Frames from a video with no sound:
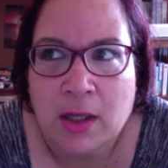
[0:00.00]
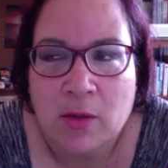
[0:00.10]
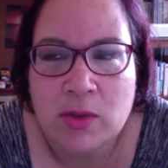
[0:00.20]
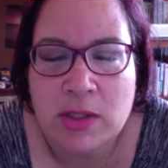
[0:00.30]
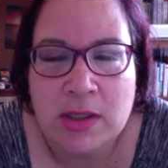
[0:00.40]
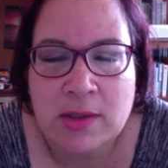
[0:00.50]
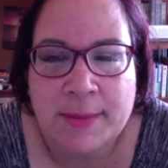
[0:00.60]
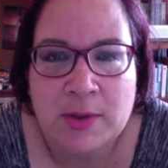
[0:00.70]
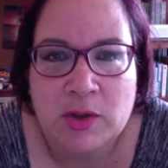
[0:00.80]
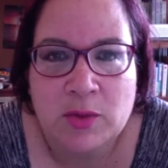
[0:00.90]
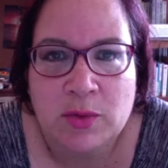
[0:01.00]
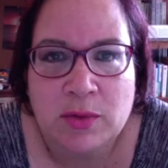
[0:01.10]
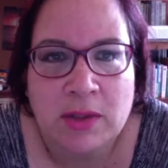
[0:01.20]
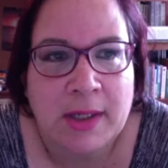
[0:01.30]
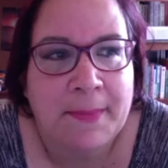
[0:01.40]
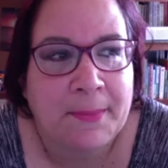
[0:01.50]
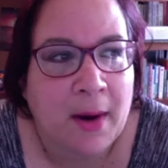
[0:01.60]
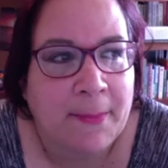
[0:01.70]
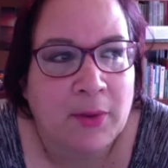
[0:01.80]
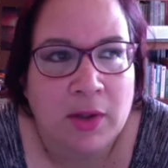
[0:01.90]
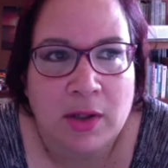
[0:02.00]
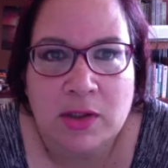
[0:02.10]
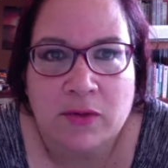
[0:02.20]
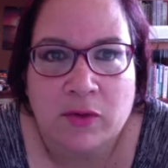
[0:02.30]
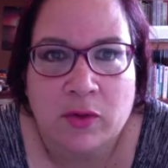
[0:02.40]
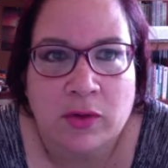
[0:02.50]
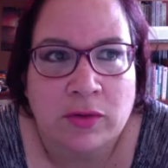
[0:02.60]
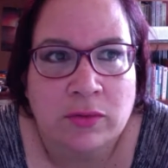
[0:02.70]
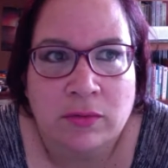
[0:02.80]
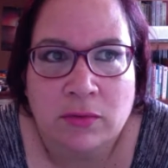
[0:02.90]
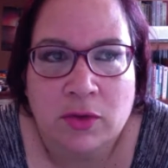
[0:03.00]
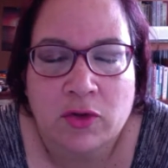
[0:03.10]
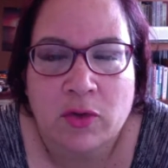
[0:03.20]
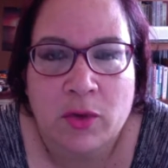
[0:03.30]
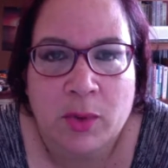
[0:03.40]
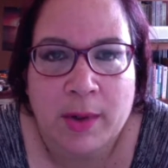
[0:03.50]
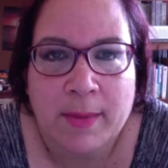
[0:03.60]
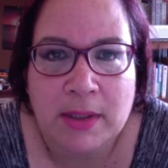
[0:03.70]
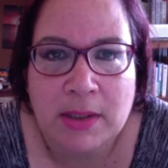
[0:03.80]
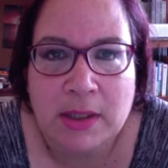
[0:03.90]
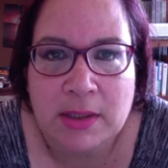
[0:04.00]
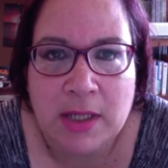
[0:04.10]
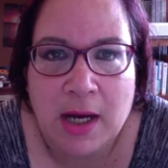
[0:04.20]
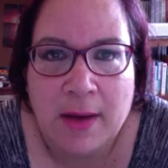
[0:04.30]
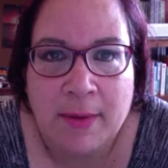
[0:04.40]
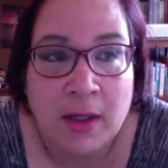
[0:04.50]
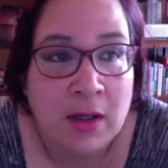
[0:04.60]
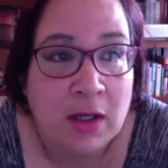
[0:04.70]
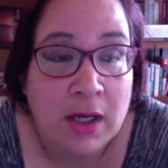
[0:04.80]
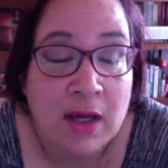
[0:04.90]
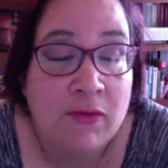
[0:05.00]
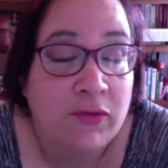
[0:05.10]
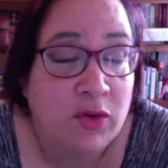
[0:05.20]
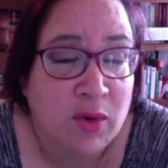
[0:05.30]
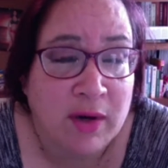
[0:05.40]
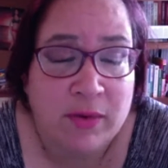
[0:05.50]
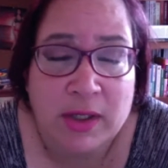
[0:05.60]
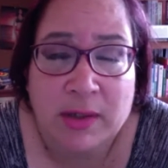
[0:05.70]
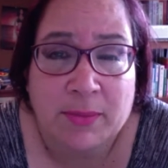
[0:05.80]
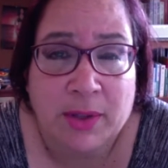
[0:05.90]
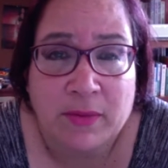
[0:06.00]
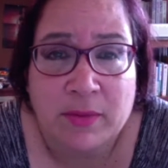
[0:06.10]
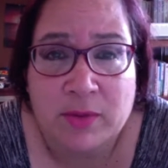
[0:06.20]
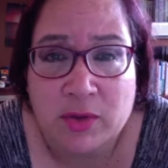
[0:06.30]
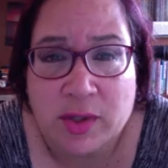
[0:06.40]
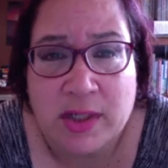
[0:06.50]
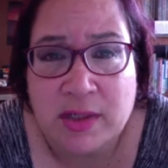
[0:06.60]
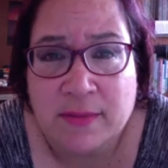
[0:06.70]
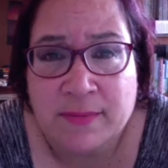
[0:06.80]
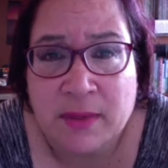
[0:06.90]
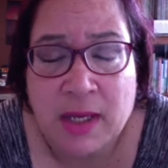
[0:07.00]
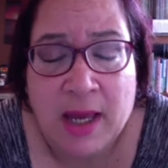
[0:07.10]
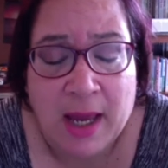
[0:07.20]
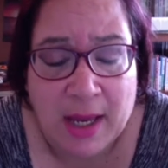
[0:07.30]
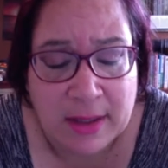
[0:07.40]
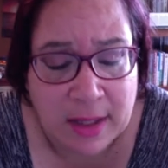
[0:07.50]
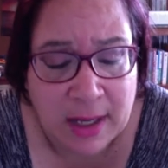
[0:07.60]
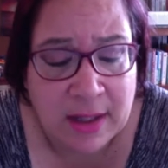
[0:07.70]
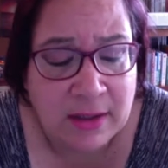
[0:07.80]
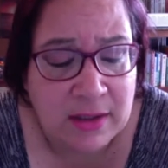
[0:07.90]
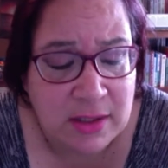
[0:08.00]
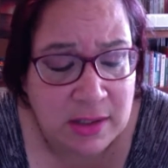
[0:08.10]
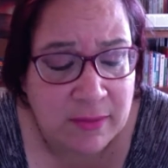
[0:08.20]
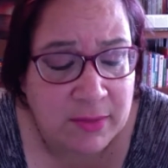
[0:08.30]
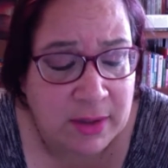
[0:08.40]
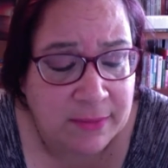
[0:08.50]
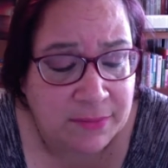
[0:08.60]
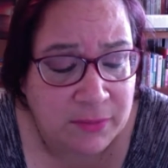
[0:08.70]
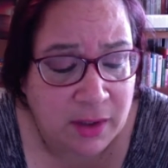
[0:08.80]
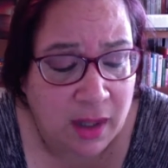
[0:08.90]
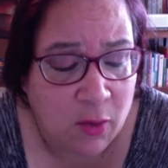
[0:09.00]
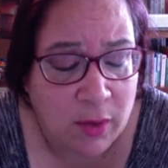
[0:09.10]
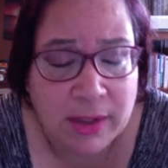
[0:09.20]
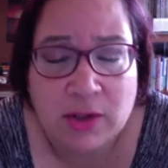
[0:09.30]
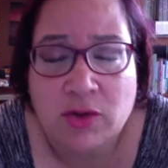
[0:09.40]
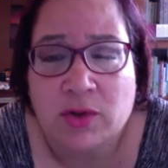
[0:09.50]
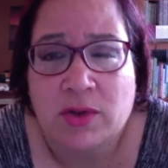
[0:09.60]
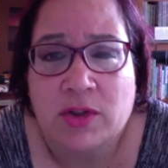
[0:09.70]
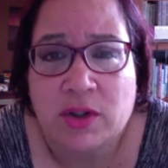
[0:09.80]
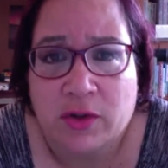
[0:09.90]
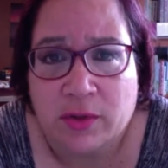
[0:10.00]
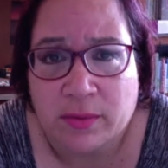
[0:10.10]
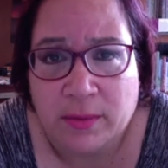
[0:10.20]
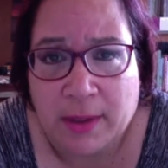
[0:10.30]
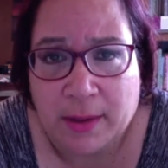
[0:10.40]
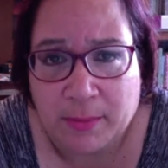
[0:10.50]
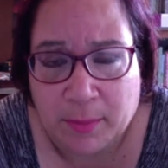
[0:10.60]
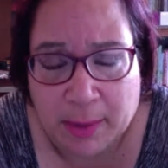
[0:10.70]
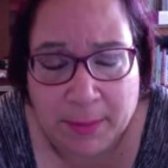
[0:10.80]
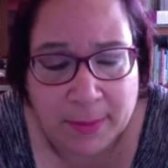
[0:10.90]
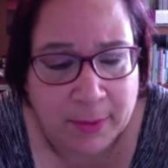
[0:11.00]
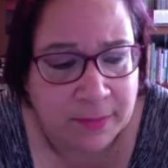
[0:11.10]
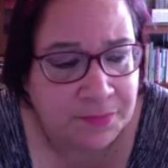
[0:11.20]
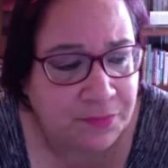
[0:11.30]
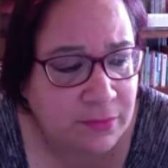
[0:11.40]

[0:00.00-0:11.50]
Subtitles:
It was not supposed to keep up with us for 2 or 3 months at a time if you ever get a break from stress. And that is something that we need to consider, my people.